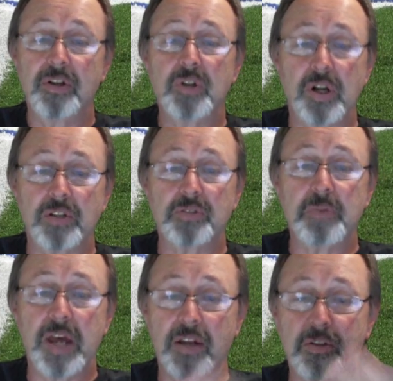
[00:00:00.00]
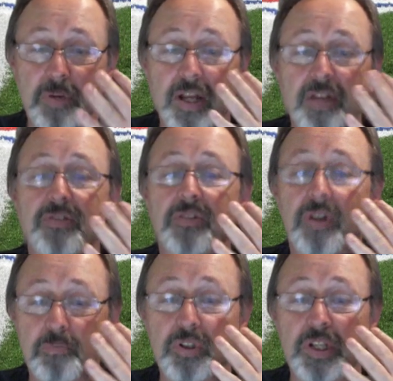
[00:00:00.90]
Giants management has
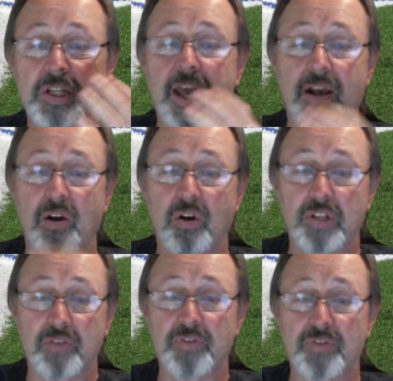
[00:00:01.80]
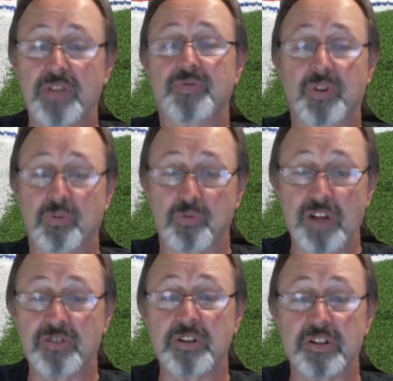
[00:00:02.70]
complete egg on their face for the
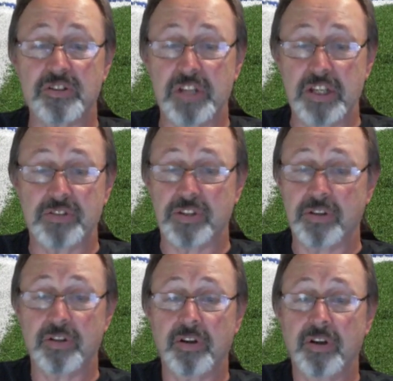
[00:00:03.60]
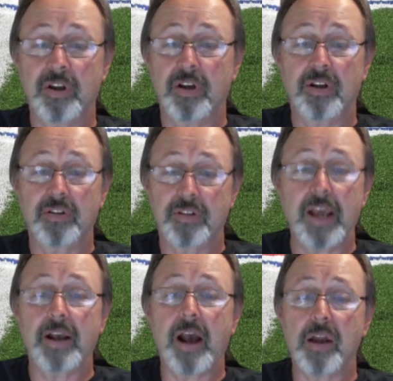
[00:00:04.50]
rest of the season.
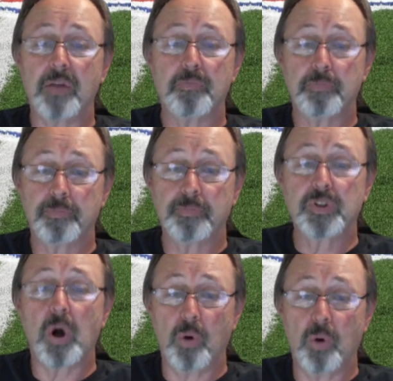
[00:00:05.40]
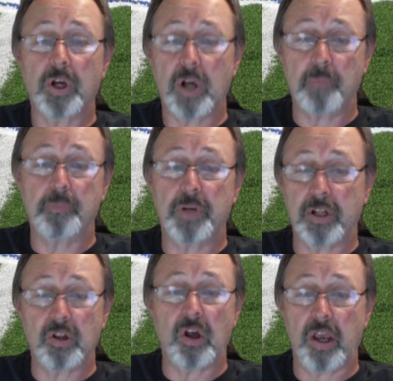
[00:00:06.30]
They got to toe the
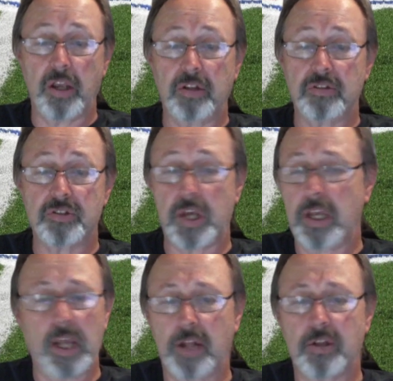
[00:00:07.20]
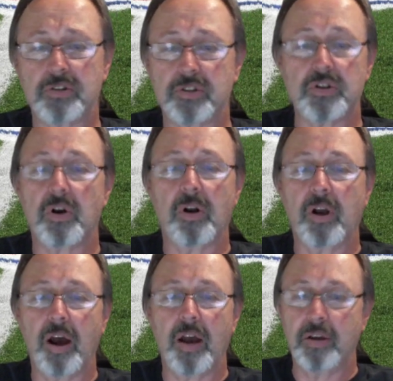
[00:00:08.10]
company line and say, yeah, this is our
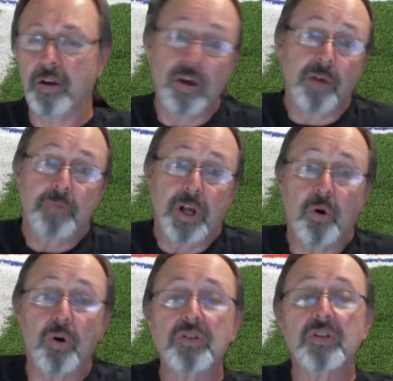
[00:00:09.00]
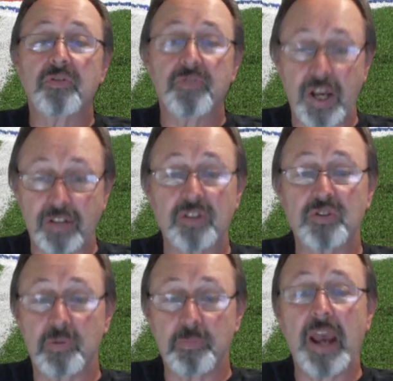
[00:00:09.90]
guy because of the fact
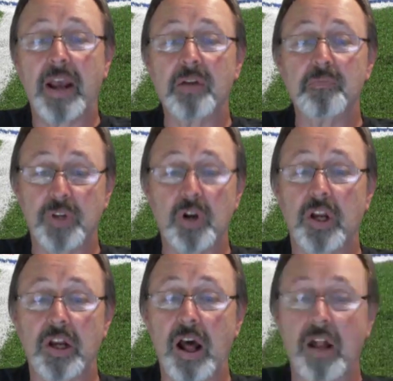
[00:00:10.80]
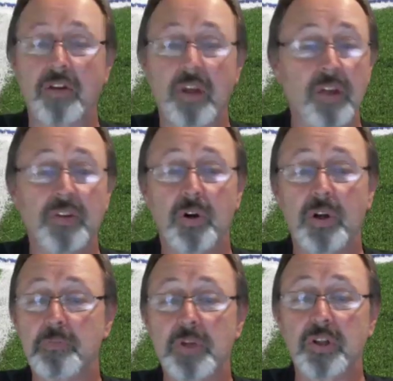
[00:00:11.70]
that you're paying him $30,
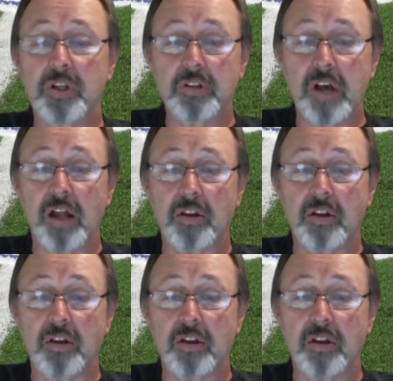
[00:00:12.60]
$30 million.